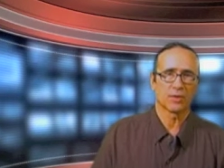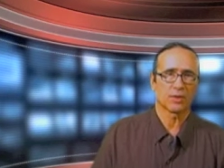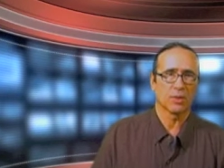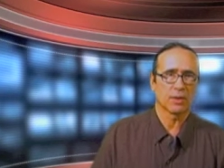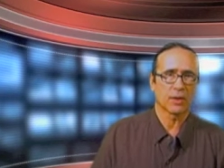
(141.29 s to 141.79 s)
the
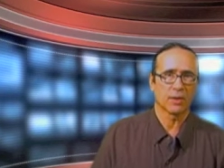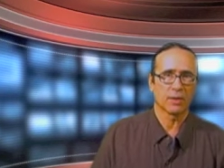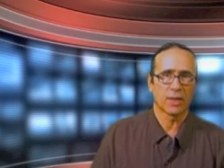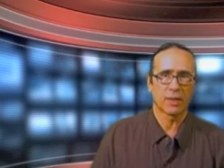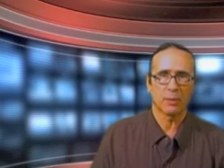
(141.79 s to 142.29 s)
South
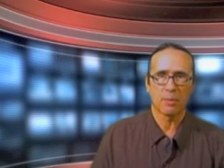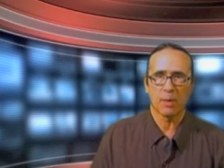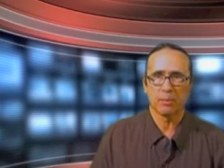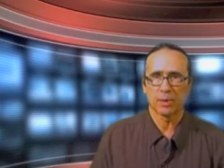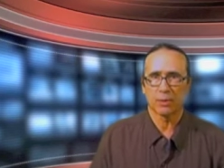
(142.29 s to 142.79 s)
Carolina
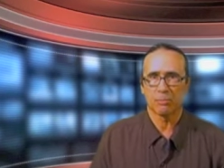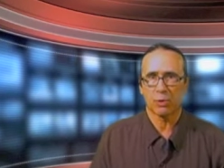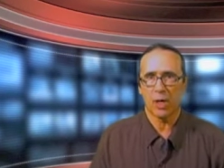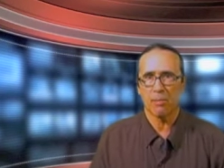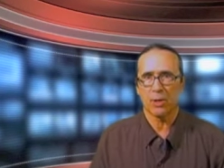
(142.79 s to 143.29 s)
Republican
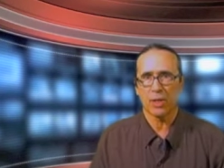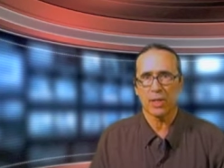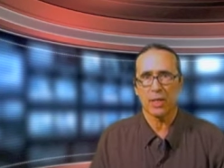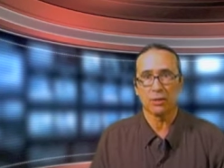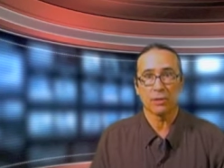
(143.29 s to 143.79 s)

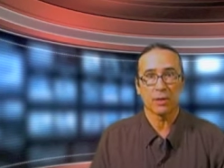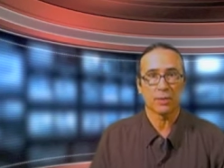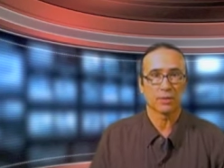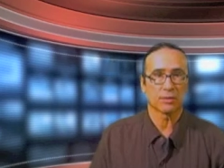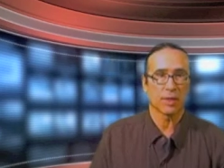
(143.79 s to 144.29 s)
primary
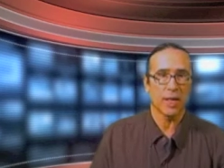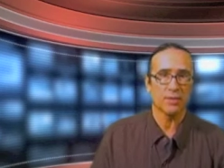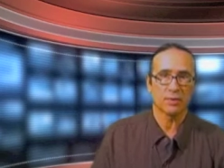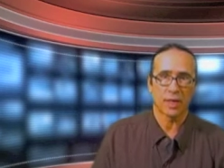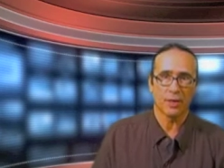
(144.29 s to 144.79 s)
held this
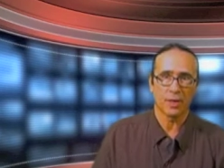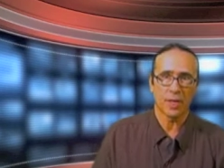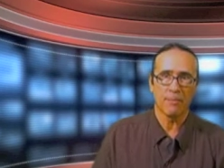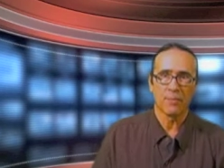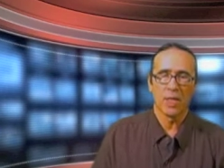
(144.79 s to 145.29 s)
last
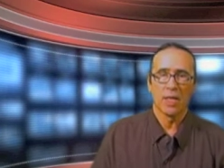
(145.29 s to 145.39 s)
Saturday,